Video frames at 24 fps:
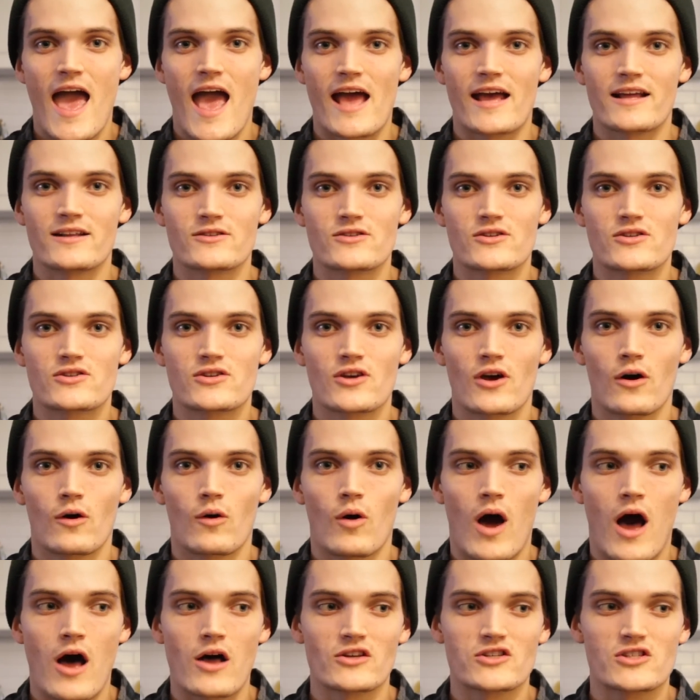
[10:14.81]
And
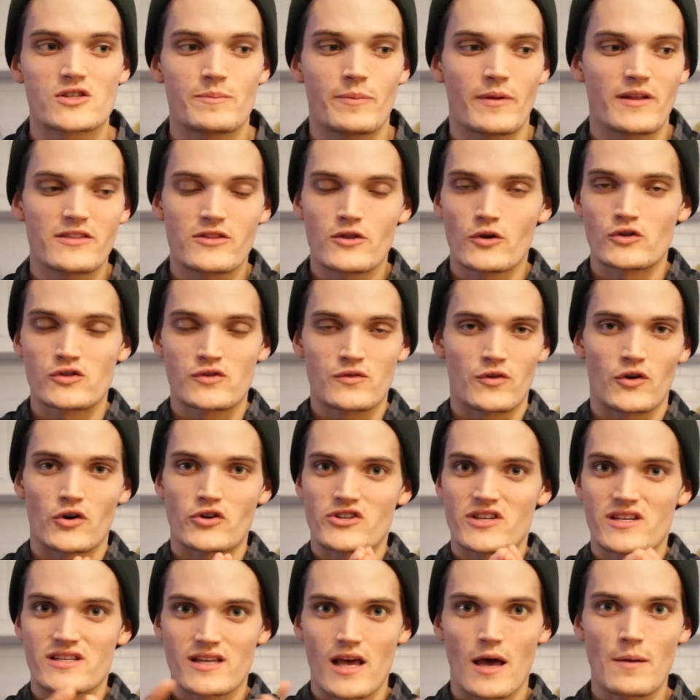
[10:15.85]
so I'll split those
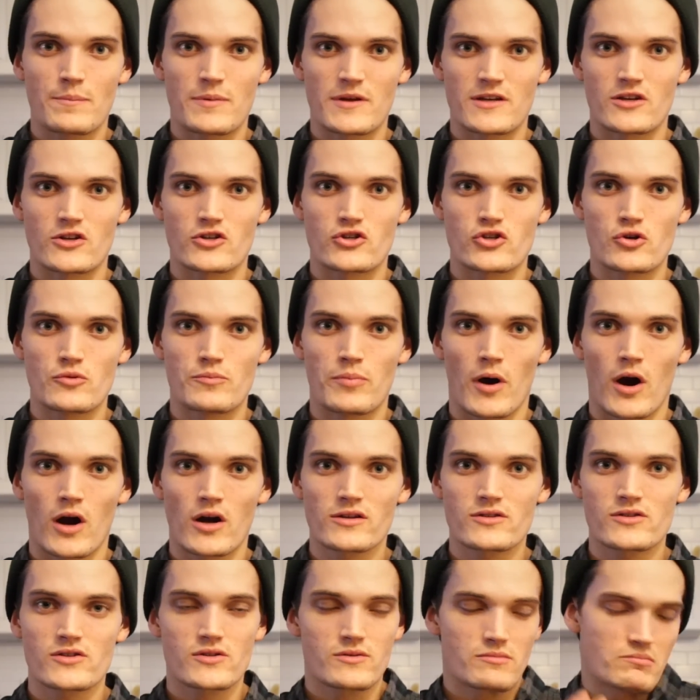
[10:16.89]
verses up into two
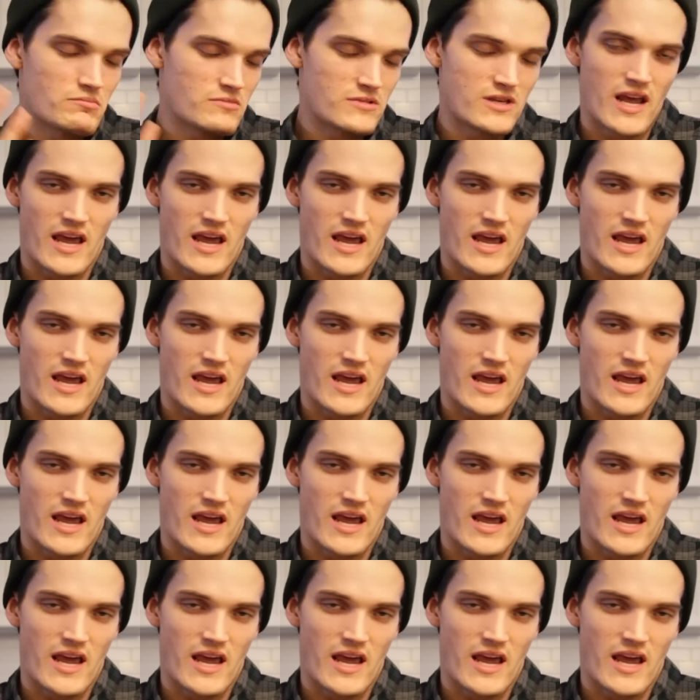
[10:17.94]
parts.